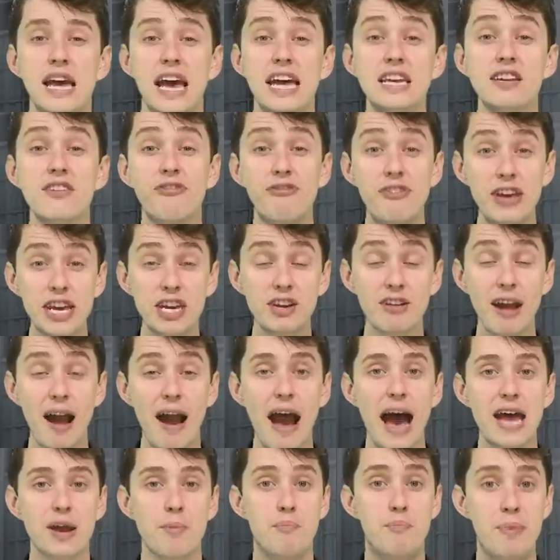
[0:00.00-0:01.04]
And to figure
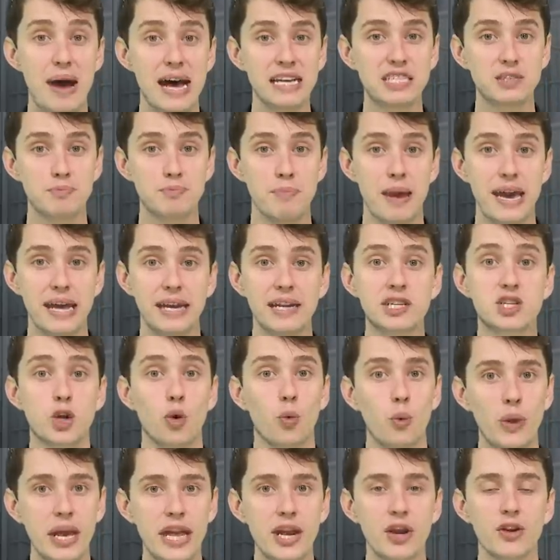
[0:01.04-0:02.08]
out how to best manage a
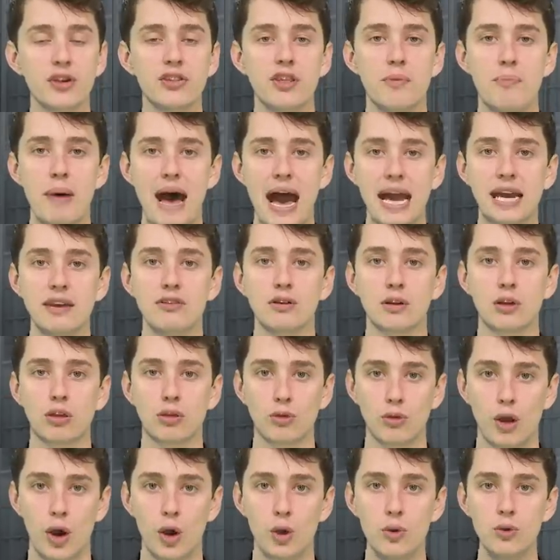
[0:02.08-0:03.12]
wiener in the back of your
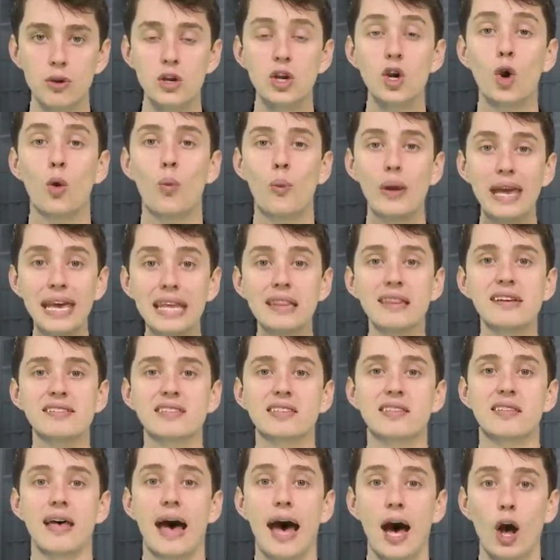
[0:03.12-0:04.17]
throat, we
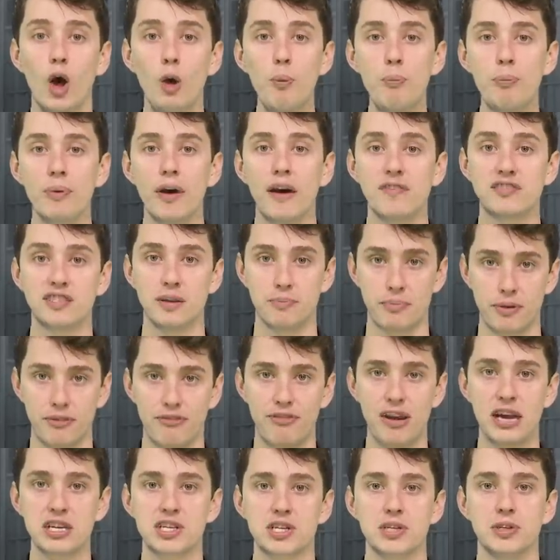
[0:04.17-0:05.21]
enlisted the help of some
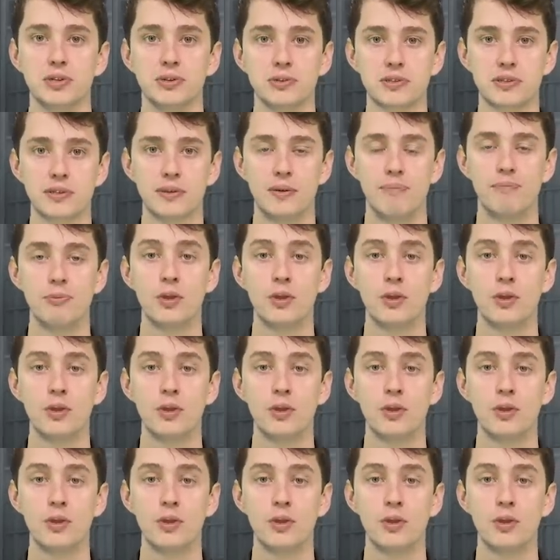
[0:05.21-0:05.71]
professionals,